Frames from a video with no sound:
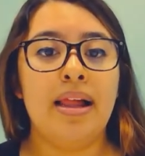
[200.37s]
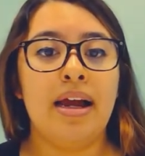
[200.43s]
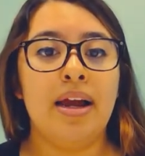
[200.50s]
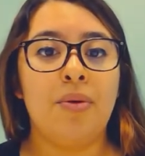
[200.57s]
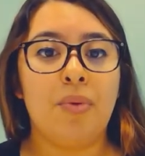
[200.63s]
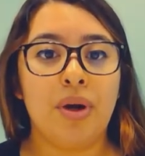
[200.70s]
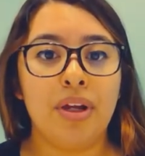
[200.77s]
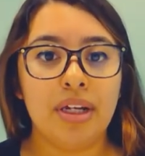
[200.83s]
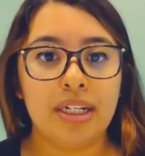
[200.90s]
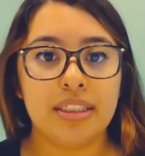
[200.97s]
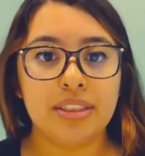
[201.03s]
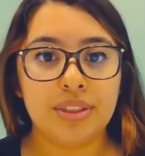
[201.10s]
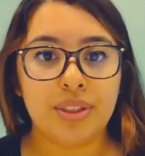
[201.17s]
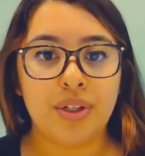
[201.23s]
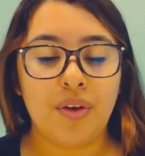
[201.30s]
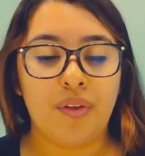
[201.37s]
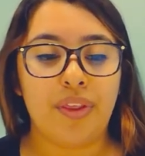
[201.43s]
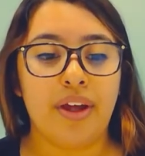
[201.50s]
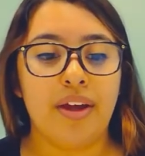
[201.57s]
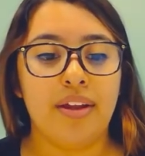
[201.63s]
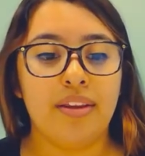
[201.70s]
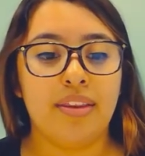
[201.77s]
I want you guys to know
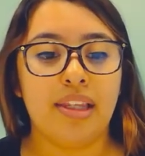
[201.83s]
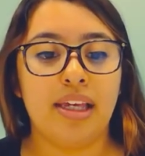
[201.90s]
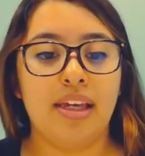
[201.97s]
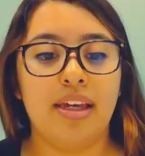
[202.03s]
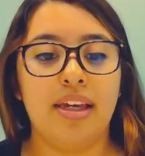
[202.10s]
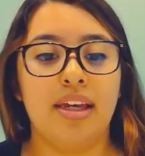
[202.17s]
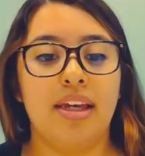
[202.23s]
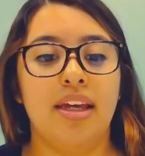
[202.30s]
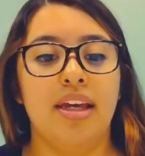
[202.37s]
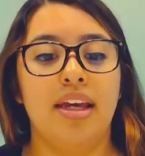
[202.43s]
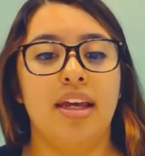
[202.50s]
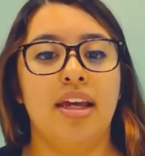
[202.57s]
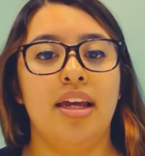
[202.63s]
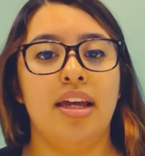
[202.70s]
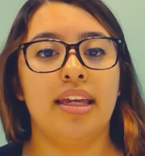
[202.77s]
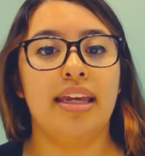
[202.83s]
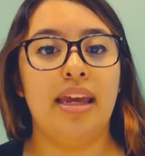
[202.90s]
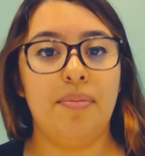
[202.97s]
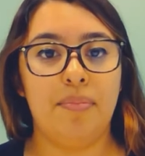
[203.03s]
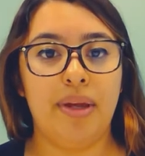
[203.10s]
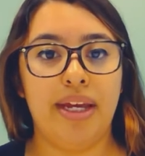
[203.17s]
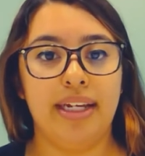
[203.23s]
that the
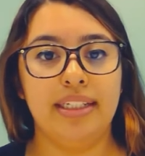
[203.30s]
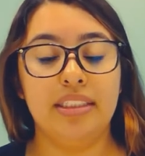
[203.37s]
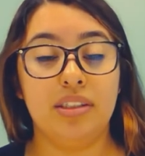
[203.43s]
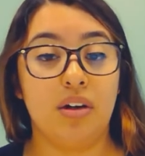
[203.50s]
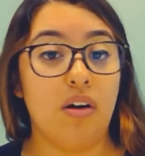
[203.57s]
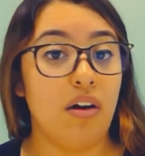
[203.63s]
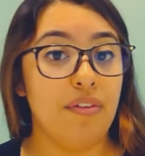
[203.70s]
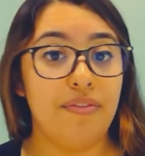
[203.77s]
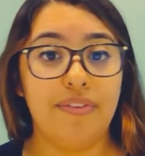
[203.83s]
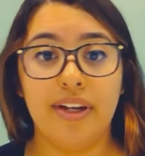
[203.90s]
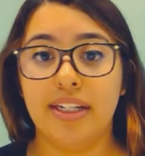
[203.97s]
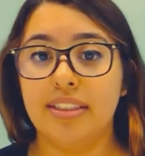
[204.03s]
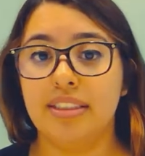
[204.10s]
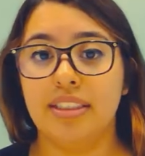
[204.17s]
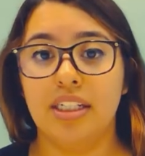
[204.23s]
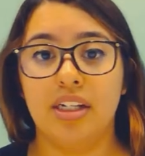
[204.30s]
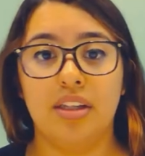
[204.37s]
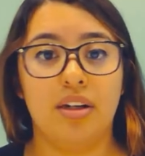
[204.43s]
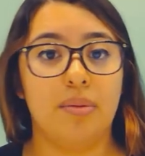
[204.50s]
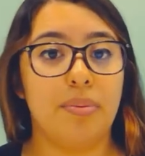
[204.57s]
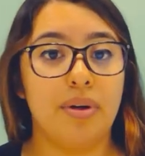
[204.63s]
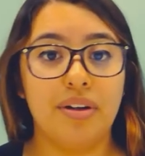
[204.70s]
campaigns are all fixed.
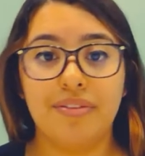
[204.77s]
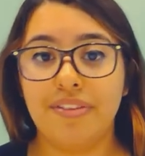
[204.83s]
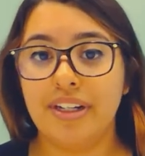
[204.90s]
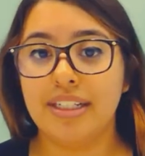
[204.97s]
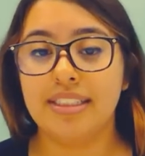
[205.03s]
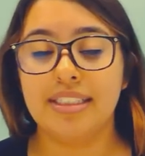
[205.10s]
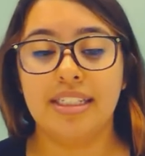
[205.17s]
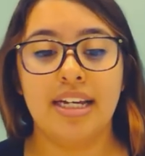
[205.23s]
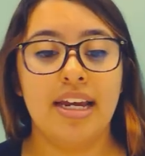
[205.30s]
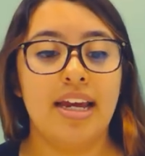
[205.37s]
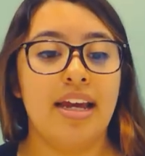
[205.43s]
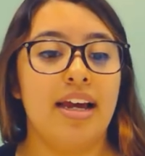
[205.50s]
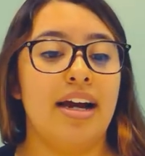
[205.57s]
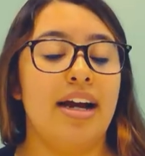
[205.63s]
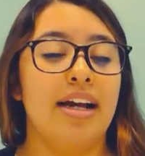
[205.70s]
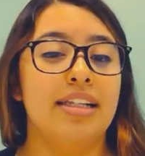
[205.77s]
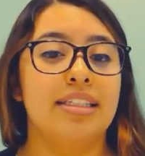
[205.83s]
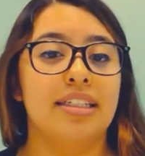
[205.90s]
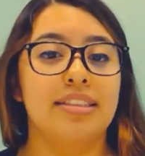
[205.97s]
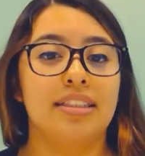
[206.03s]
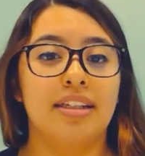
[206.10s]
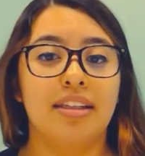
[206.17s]
They're perfect. I
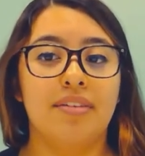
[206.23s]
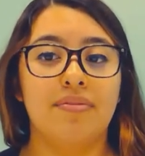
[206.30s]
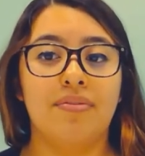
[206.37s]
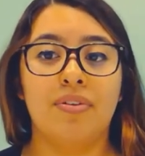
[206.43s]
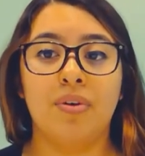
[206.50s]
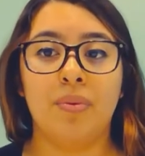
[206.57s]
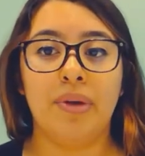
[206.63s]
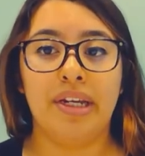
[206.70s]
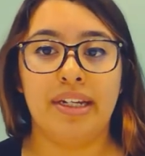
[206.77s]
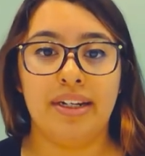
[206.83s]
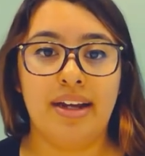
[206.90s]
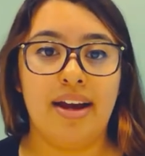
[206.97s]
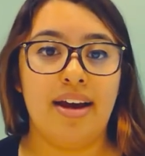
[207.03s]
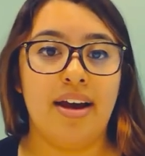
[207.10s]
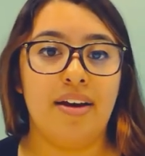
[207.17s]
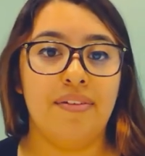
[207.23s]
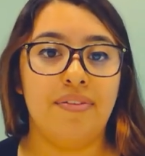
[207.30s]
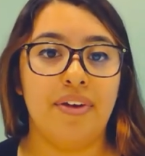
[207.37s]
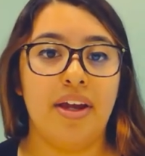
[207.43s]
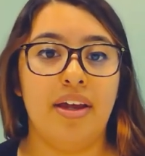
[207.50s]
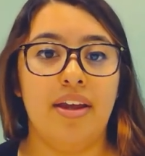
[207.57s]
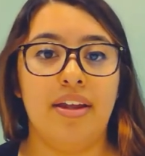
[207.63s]
tested them for a week and a half,
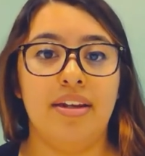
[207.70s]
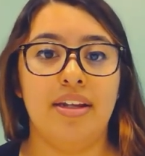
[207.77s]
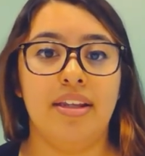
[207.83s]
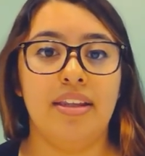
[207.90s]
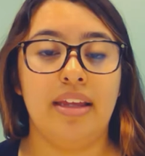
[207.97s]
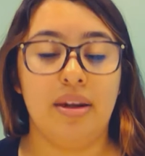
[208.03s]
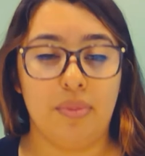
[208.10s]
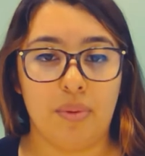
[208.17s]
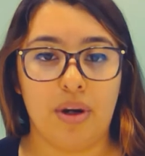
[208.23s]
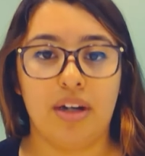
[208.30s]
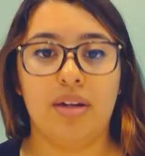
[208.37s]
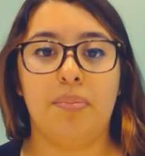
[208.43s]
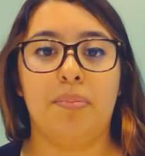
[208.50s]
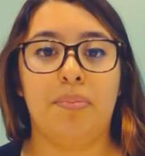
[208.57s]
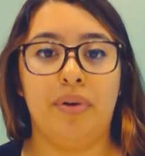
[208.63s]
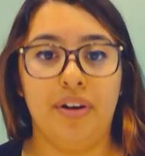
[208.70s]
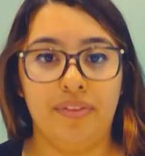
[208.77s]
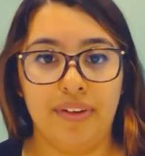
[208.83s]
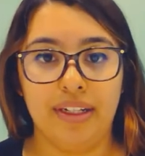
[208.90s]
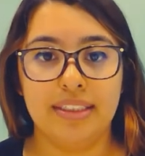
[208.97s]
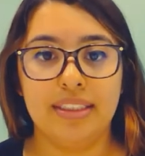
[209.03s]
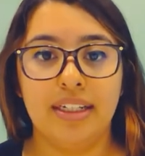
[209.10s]
and they work
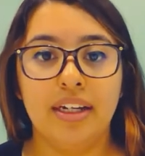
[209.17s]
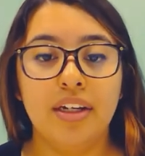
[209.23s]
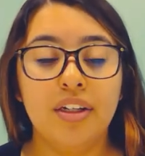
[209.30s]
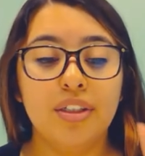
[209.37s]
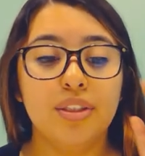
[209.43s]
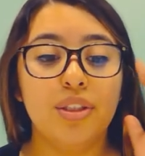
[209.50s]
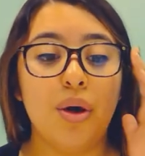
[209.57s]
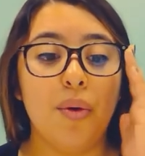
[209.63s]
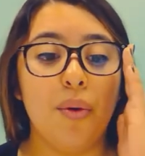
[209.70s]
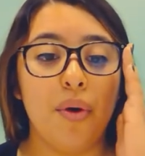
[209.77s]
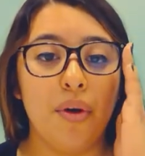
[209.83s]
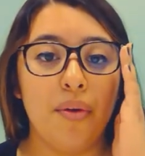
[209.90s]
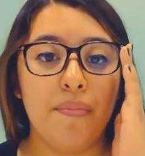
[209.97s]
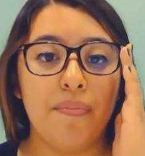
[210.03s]
perfect. So